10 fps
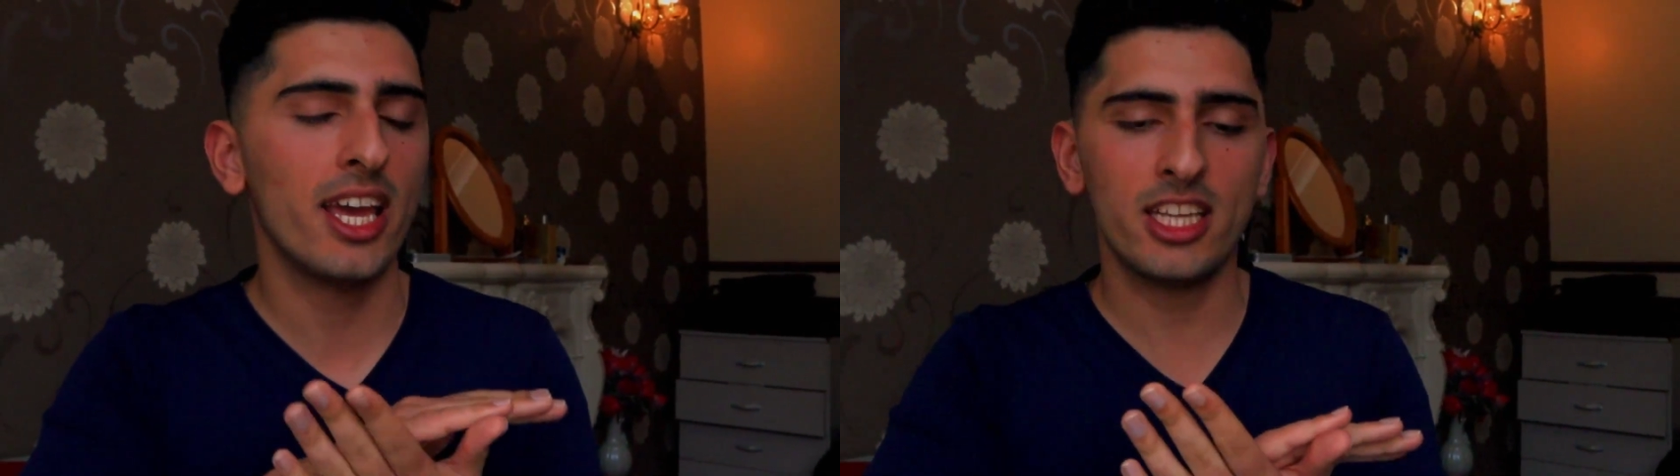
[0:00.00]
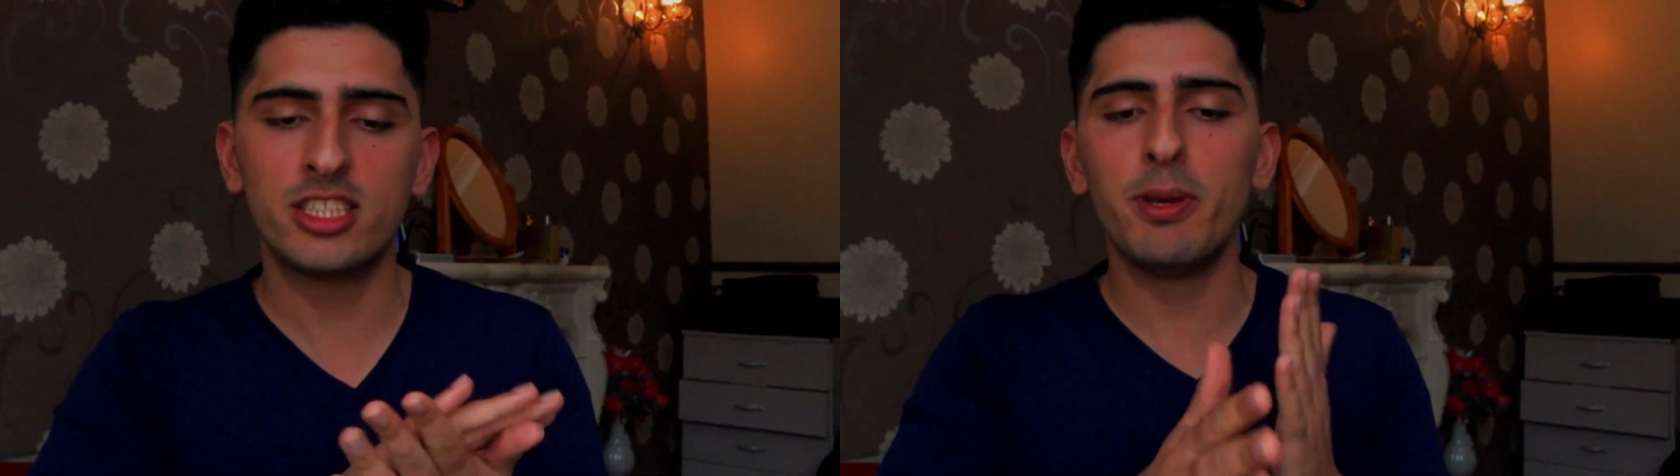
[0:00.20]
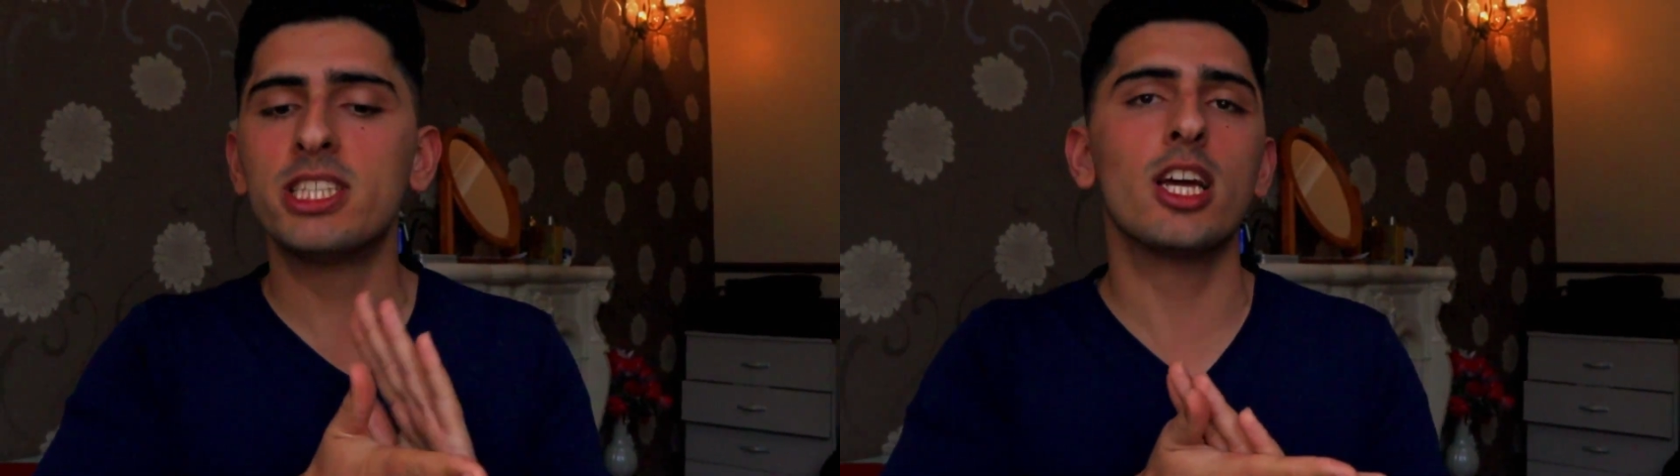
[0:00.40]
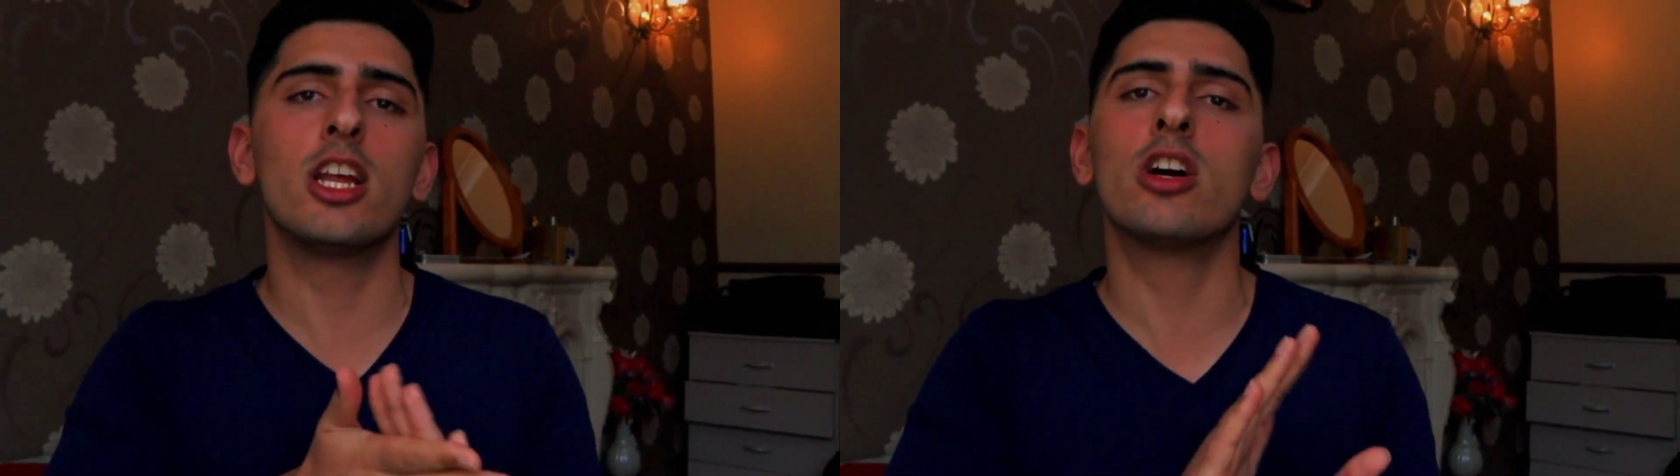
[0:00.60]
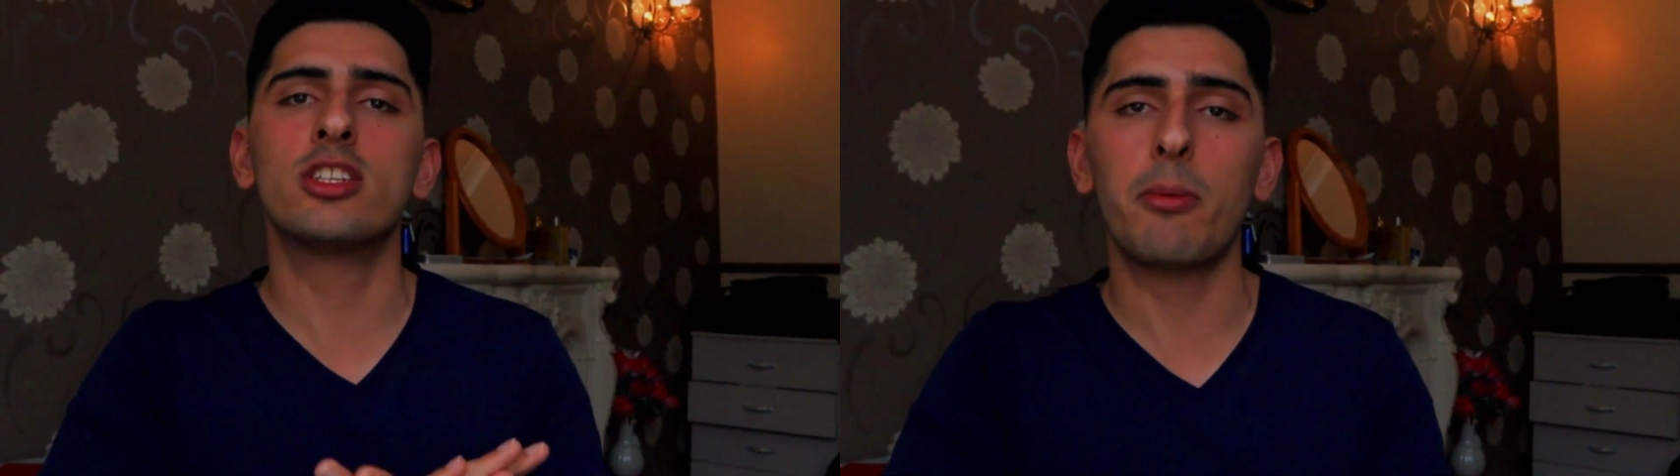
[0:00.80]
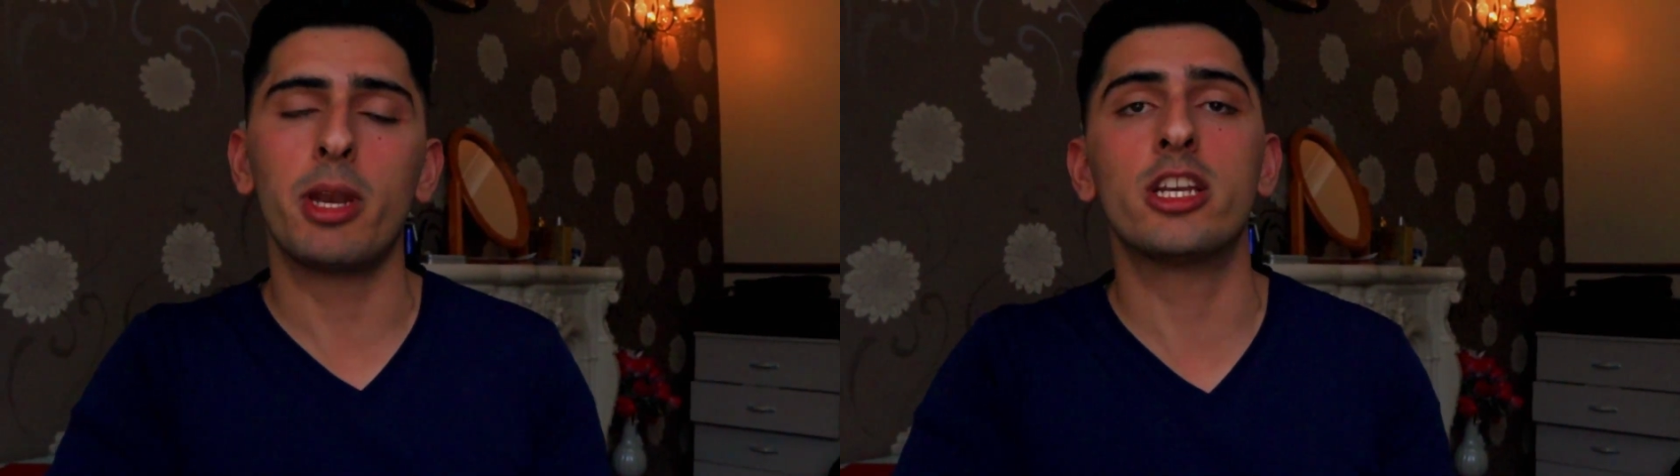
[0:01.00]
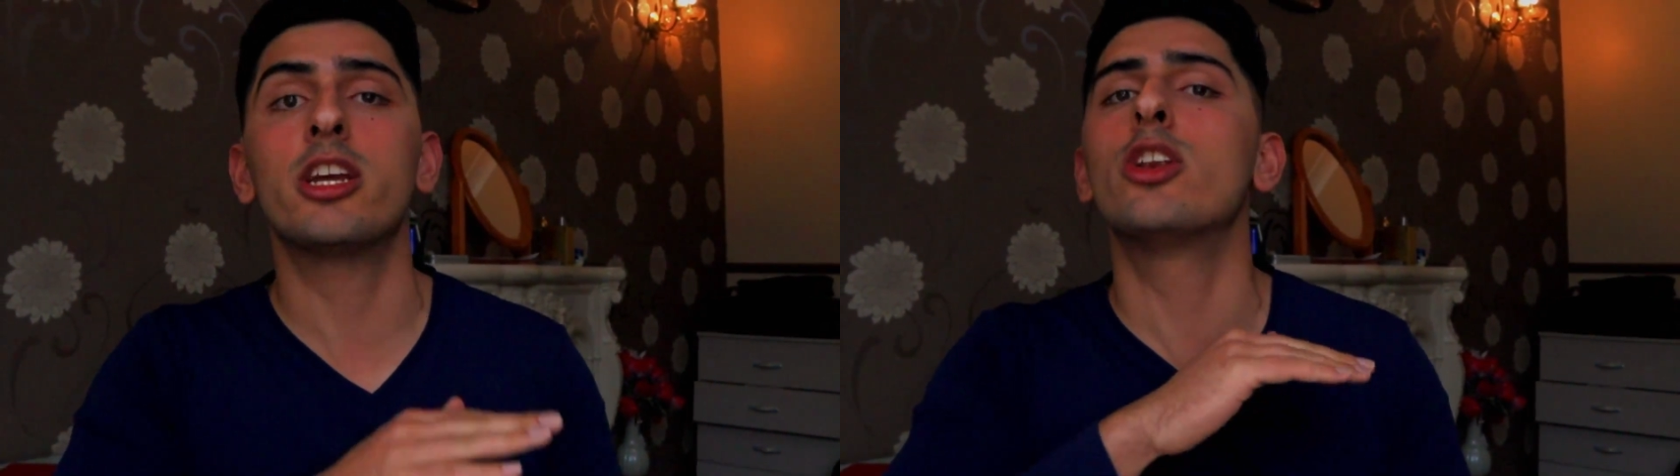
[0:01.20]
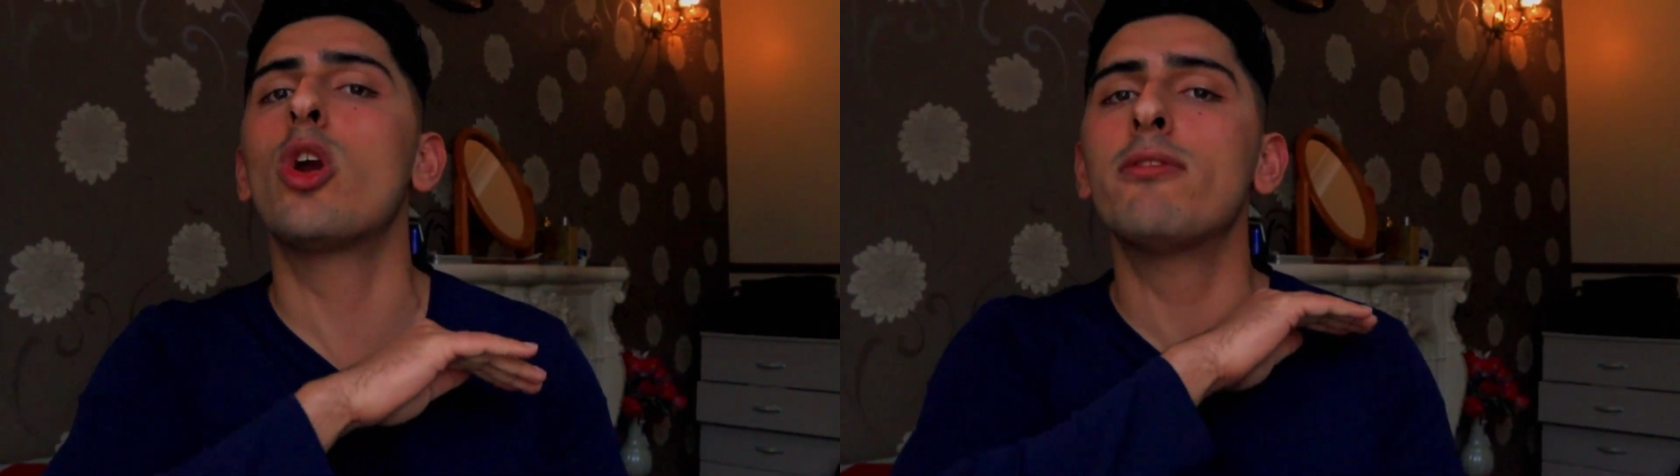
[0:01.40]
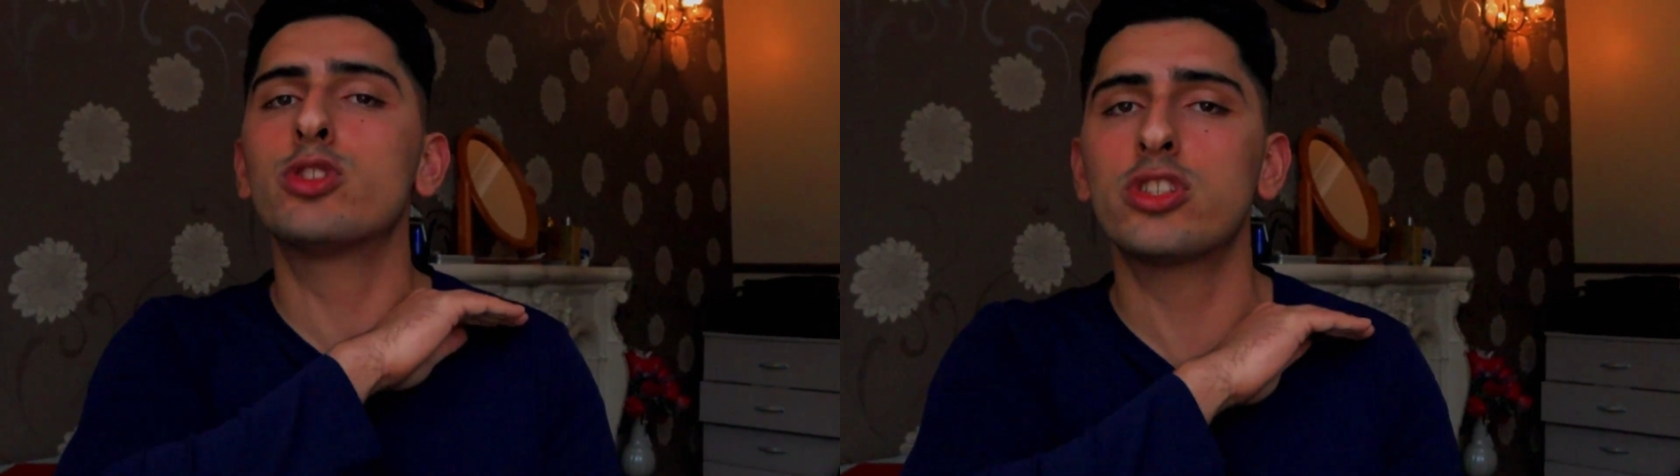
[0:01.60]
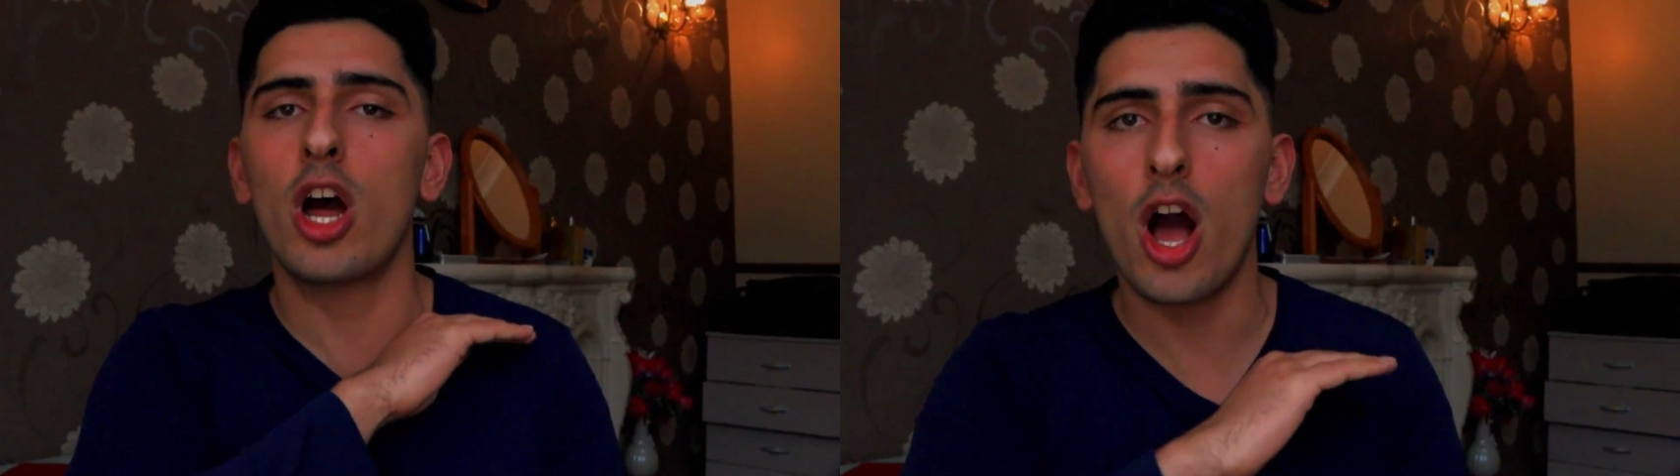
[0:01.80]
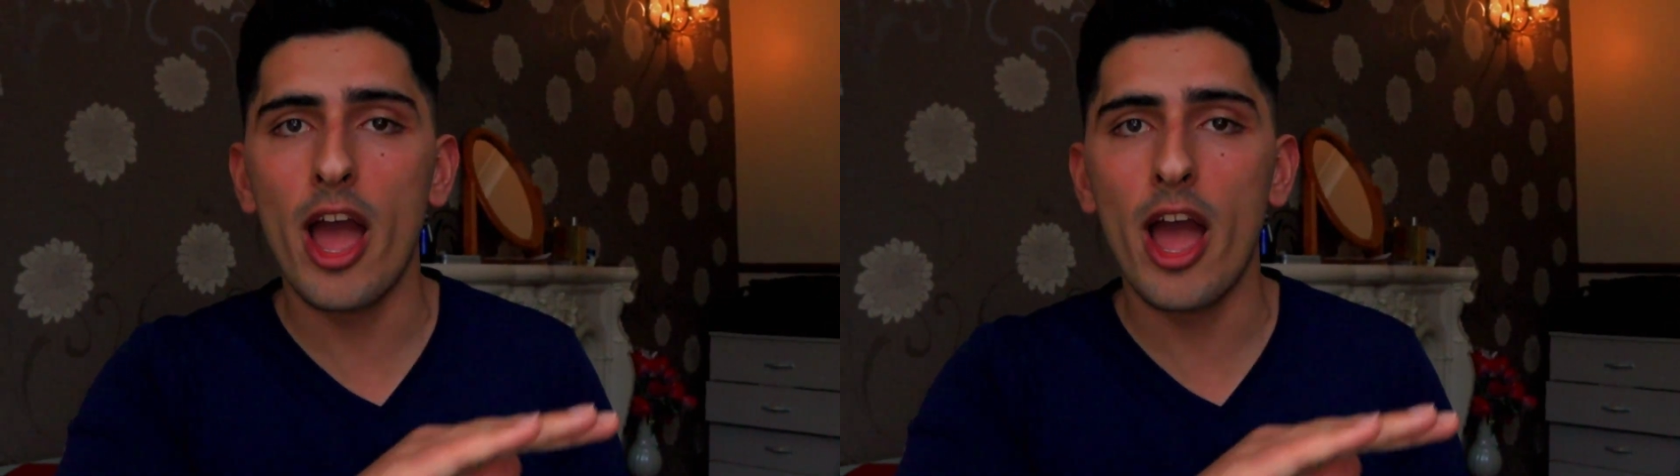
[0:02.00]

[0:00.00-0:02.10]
it's basically contaminated and you have to start